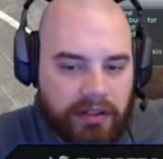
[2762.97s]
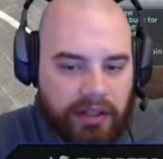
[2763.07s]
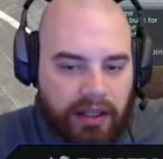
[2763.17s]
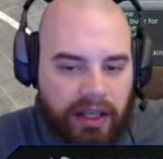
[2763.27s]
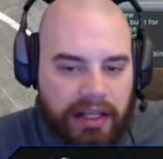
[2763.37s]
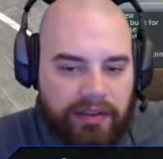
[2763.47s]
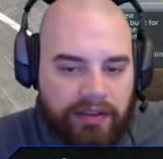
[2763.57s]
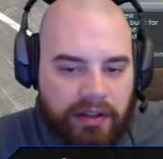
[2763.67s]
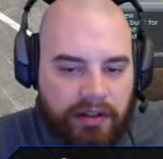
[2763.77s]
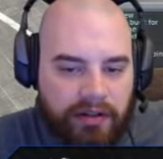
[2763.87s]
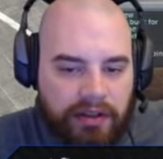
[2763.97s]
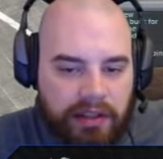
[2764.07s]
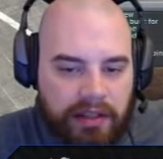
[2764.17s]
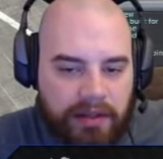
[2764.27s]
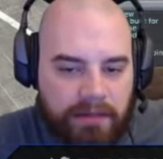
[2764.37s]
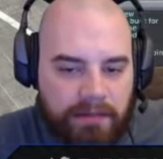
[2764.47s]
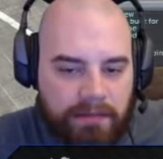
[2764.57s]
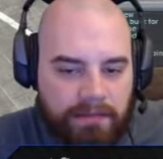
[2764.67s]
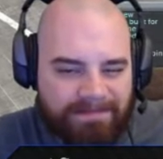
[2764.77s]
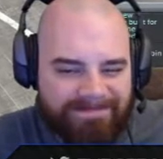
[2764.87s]
And even though the
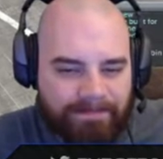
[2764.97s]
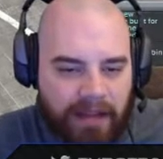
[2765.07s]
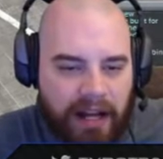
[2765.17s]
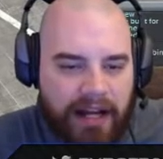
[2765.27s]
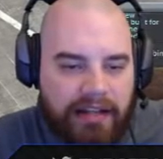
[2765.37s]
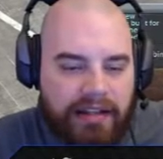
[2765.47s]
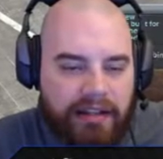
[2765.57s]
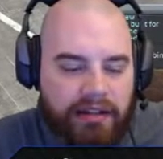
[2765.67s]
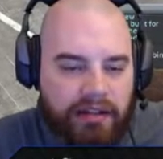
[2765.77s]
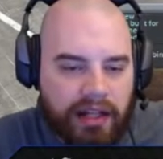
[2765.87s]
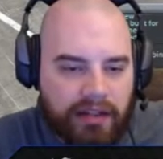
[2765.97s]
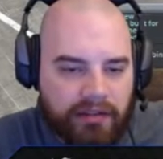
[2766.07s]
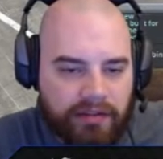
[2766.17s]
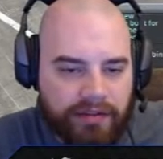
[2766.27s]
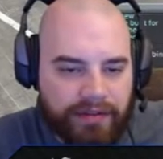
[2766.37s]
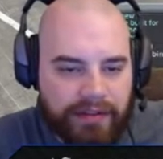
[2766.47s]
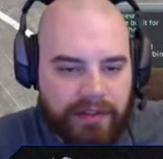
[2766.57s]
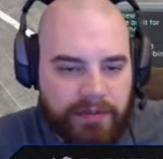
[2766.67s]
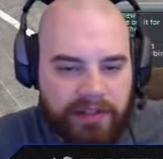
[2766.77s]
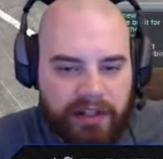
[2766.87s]
ideal altitude for this
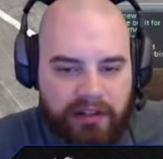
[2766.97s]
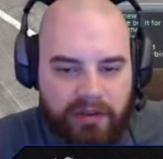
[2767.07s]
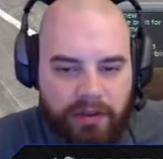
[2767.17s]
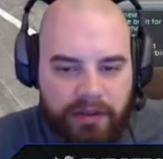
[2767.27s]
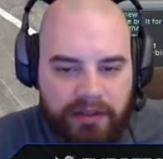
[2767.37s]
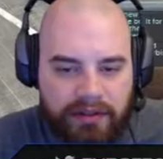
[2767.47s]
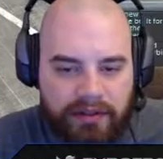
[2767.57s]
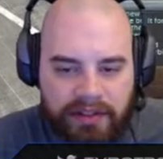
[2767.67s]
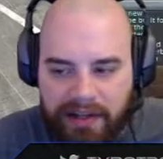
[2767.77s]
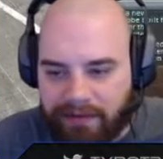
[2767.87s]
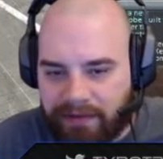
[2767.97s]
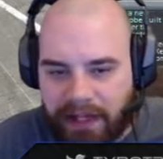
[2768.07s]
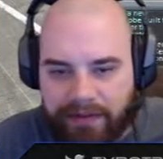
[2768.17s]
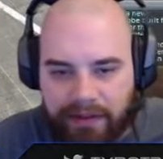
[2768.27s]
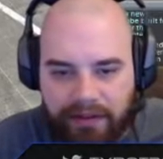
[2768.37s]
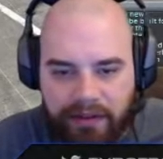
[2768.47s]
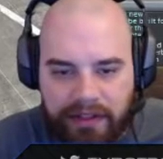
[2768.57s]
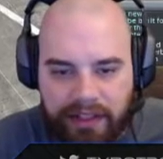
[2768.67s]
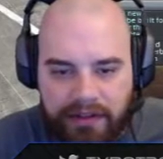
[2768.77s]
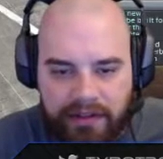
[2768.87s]
particular one is at 500,
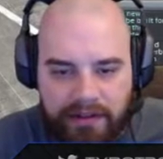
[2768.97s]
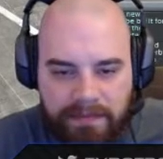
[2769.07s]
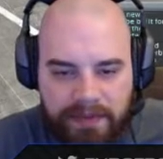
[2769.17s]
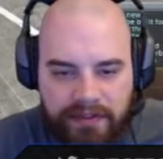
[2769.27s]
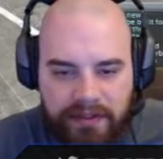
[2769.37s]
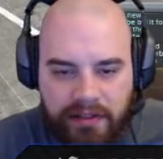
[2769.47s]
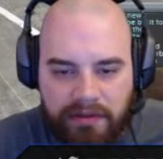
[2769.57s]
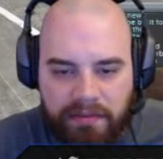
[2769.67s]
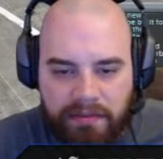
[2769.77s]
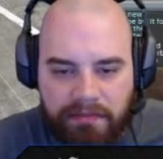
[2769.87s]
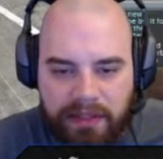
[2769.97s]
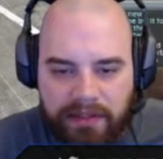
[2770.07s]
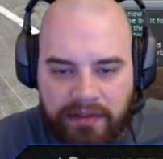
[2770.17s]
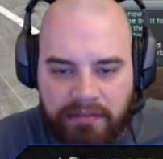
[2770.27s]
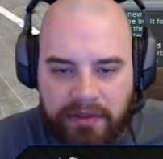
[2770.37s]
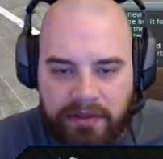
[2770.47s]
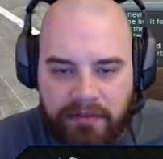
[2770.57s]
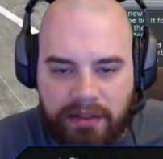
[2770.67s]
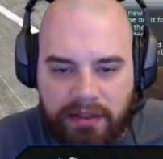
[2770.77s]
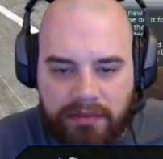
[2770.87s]
it still meets the
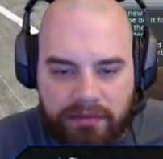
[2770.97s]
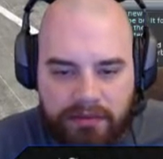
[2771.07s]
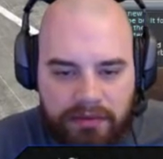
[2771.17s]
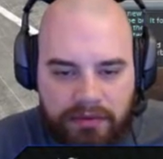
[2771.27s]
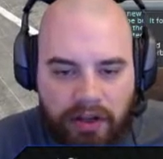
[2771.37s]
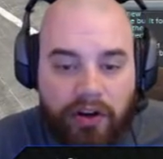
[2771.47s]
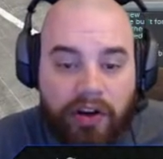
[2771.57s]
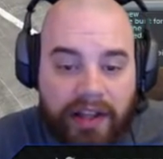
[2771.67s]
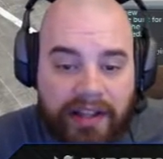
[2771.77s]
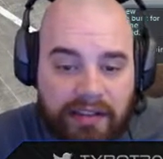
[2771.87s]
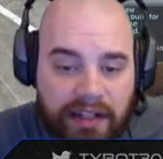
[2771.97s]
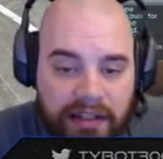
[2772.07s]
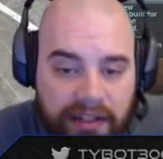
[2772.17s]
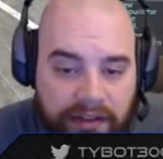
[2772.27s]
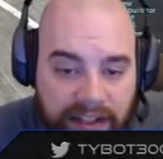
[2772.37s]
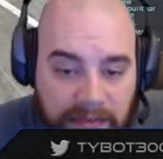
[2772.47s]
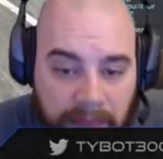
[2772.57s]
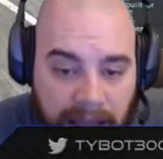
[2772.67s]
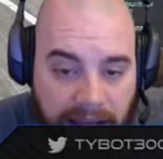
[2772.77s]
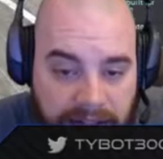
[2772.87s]
minimum. Oh no, that's not ideal. That's
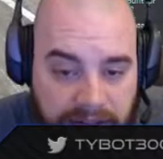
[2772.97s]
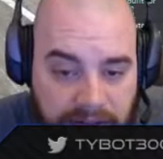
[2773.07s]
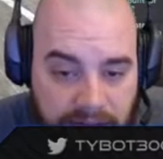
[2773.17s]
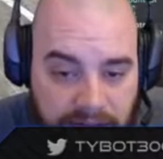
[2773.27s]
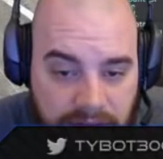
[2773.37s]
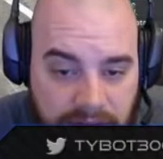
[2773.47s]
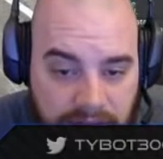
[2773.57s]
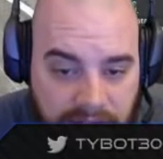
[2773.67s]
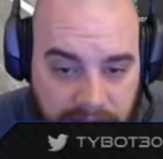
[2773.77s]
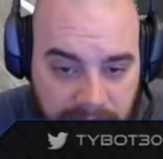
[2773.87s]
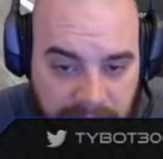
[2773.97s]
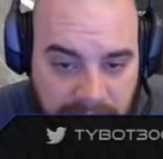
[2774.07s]
max. Never mind.